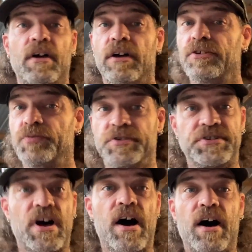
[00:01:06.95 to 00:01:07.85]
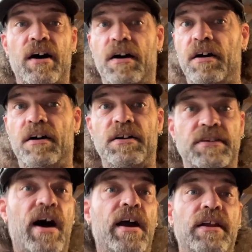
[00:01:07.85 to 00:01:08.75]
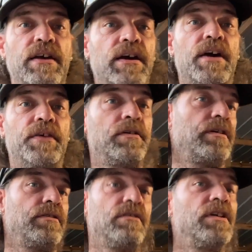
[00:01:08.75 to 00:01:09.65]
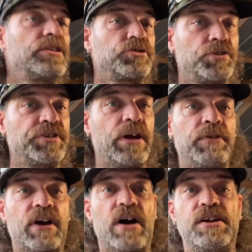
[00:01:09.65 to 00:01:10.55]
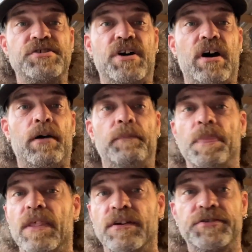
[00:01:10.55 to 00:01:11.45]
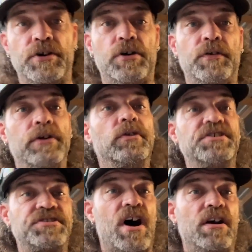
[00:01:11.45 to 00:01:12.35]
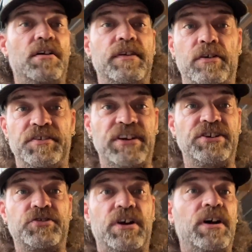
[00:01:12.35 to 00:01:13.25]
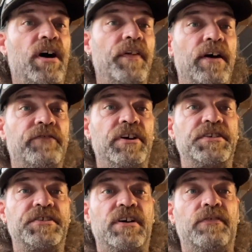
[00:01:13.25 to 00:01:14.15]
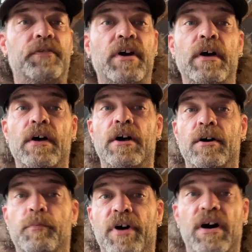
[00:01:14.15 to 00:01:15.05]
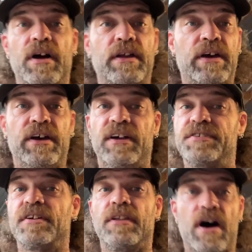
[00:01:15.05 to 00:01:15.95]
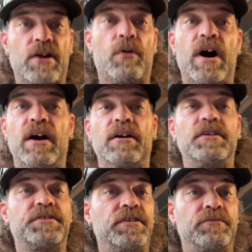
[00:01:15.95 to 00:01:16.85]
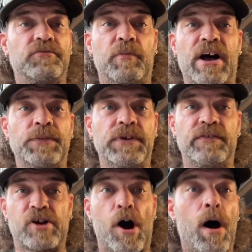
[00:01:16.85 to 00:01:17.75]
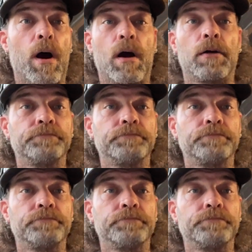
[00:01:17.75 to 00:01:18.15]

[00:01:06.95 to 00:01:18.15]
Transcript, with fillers: This was not a tie it together and electrical tape it kind of job. So there was solder, there was heat shrink, all that fun stuff. But it's a lot of wires. It reminds me of a car.